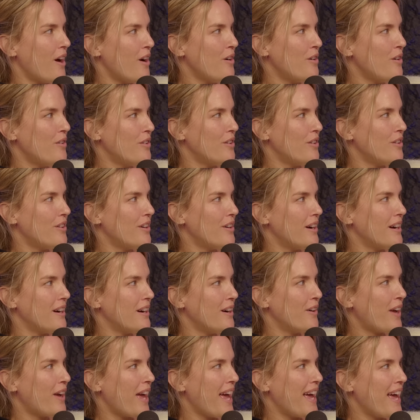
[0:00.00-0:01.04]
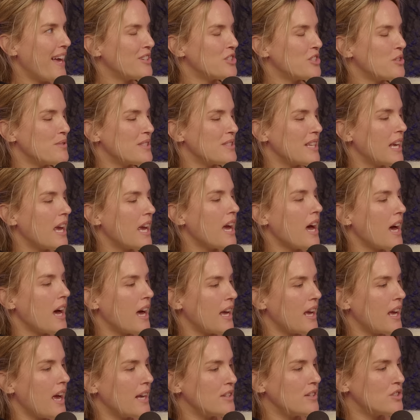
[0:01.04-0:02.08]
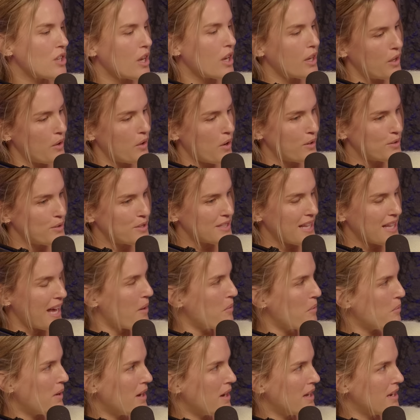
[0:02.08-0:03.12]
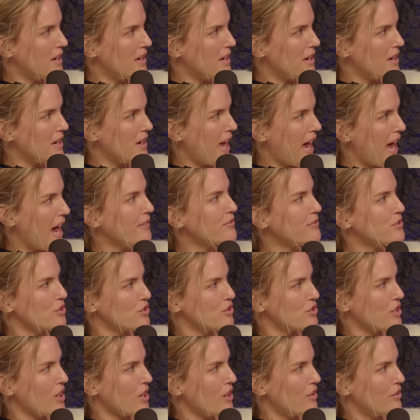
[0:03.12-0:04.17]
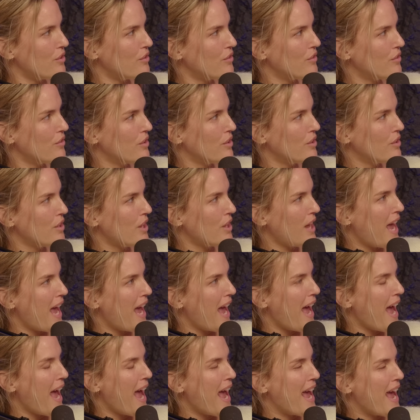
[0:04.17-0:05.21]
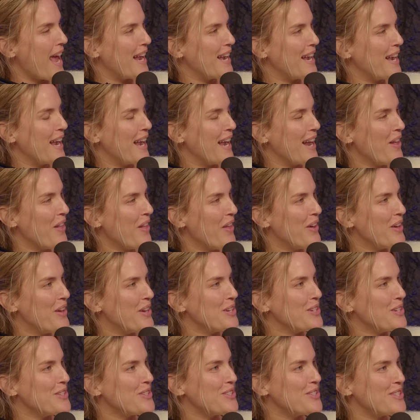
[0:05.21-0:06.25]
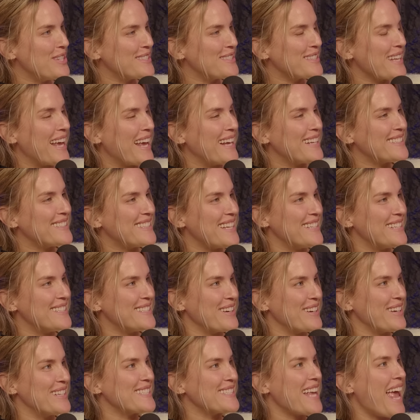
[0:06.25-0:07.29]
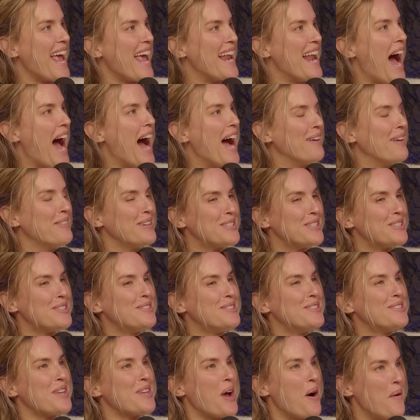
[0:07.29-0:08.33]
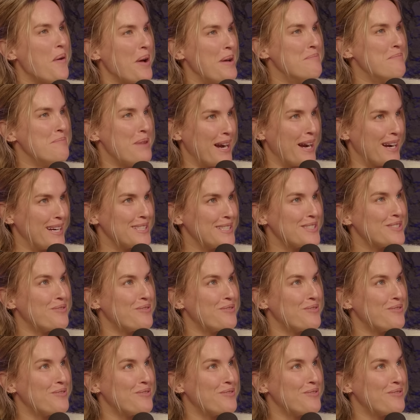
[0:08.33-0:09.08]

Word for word: oh, okay. And she was like, yeah, I, I saw you host that one after show. And she's like dead serious. And I was so embarrassed